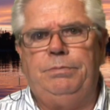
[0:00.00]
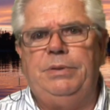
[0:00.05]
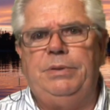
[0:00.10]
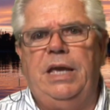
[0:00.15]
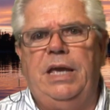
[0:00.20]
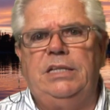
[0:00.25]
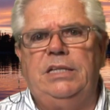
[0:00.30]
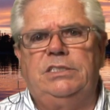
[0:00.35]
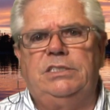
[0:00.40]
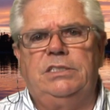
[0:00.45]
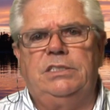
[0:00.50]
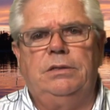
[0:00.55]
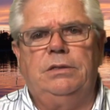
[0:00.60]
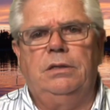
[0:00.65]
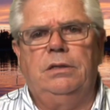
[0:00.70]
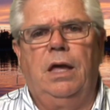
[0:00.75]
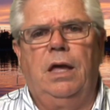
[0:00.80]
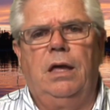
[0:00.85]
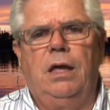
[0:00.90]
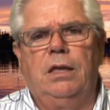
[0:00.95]
pH
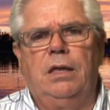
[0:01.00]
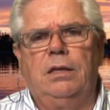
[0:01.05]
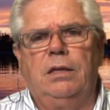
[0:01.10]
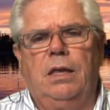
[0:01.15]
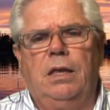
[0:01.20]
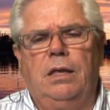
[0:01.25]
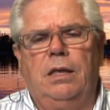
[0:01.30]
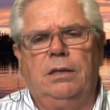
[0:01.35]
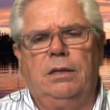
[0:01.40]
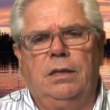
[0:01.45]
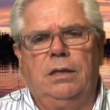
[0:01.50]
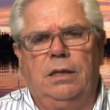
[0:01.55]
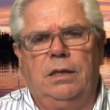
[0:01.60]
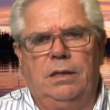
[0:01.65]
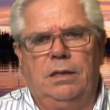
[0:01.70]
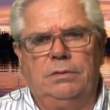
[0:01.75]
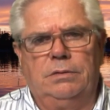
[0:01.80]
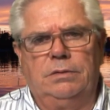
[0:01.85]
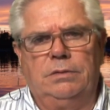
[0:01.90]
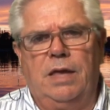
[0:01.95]

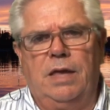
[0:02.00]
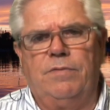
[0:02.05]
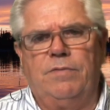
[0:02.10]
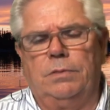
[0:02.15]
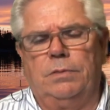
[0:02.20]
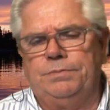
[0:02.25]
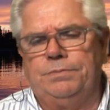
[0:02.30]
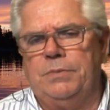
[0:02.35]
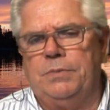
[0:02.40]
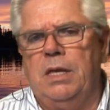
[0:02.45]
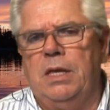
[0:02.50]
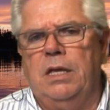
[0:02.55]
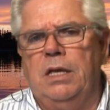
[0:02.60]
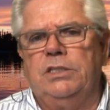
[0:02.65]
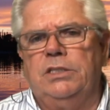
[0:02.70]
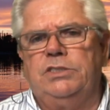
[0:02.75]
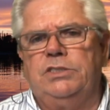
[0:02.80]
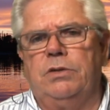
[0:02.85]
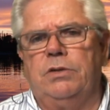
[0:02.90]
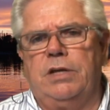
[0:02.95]
level.
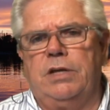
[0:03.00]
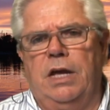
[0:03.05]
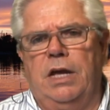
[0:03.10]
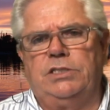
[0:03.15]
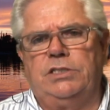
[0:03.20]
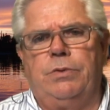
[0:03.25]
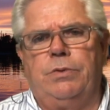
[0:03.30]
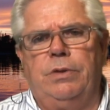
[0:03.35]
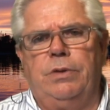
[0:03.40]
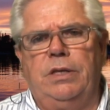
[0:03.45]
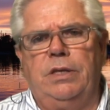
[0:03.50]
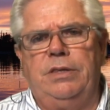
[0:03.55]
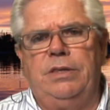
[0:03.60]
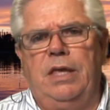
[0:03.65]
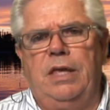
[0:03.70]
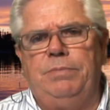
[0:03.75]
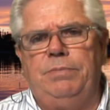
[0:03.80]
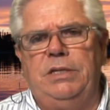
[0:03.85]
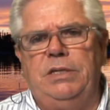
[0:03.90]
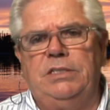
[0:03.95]
So consequently,
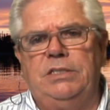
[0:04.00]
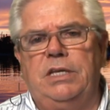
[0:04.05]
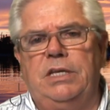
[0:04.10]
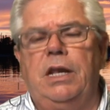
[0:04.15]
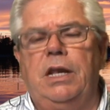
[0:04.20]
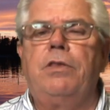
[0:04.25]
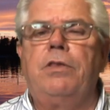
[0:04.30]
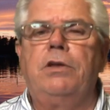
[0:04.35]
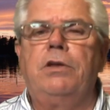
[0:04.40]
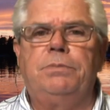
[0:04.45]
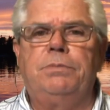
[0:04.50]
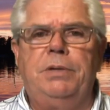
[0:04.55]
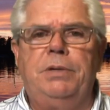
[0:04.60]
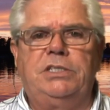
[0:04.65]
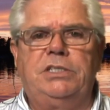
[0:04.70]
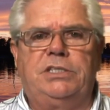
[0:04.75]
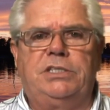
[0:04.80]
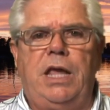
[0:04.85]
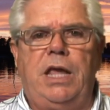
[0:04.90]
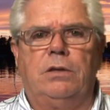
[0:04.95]
that being said, now there's a
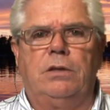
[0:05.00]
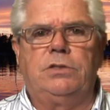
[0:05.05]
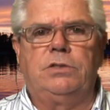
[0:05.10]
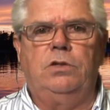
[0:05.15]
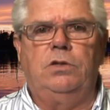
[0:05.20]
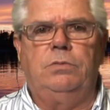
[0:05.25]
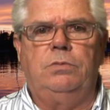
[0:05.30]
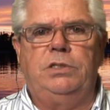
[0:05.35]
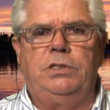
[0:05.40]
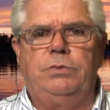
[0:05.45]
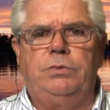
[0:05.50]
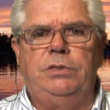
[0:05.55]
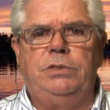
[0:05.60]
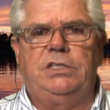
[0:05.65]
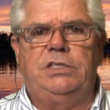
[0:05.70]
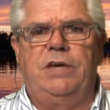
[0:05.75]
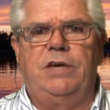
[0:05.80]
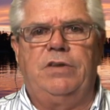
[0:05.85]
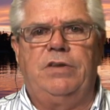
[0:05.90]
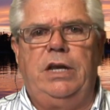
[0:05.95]
big scale too
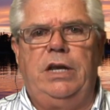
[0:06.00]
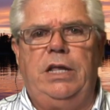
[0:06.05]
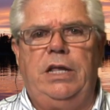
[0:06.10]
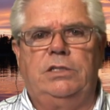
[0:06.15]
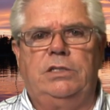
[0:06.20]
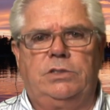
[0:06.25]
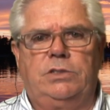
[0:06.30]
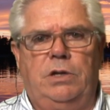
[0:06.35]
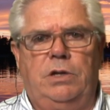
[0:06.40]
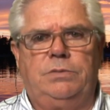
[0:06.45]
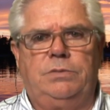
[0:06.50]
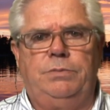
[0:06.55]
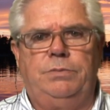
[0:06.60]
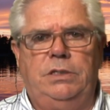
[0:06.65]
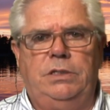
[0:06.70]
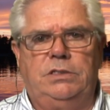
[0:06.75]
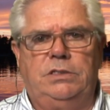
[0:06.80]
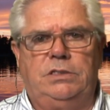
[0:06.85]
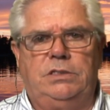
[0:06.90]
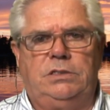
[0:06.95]
between 7 and 8. Trust
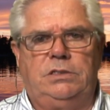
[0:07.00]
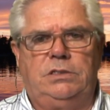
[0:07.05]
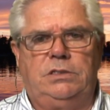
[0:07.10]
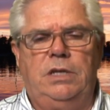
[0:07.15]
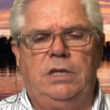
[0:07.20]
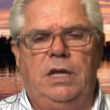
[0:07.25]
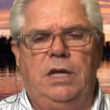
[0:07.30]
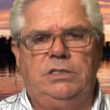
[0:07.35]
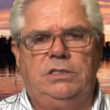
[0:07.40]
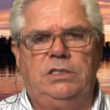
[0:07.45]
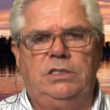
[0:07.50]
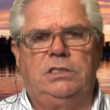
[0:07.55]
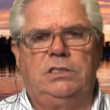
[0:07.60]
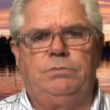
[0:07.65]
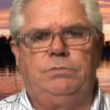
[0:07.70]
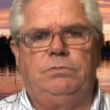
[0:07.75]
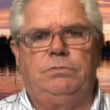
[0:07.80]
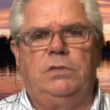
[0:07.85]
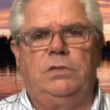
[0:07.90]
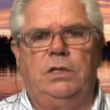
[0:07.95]
me, it's not
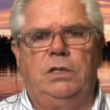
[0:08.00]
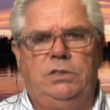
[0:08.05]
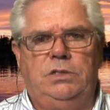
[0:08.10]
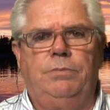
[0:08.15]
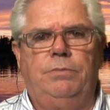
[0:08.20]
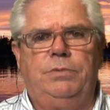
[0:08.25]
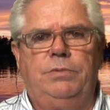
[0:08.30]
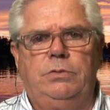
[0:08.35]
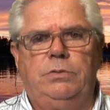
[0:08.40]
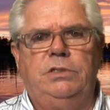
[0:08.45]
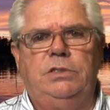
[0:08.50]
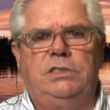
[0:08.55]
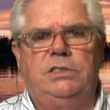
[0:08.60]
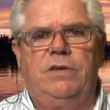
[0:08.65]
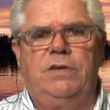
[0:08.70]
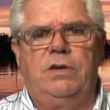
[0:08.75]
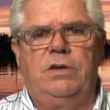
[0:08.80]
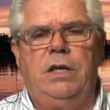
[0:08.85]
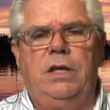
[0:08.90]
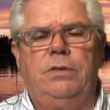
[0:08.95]
just a jump between
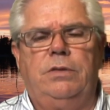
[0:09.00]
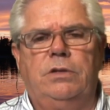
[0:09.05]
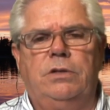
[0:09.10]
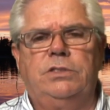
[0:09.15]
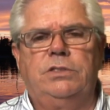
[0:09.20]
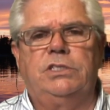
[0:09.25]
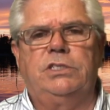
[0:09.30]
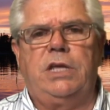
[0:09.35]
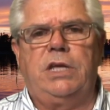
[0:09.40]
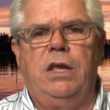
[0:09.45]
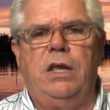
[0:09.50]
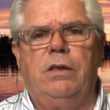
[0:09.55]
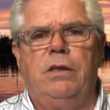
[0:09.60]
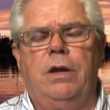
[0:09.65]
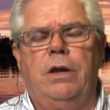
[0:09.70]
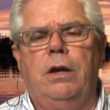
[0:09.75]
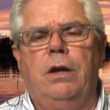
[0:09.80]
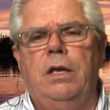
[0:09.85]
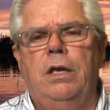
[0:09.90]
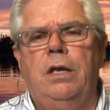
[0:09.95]
7 and 8. There's a scale
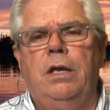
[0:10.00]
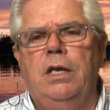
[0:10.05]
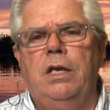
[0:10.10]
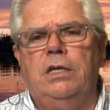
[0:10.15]
there.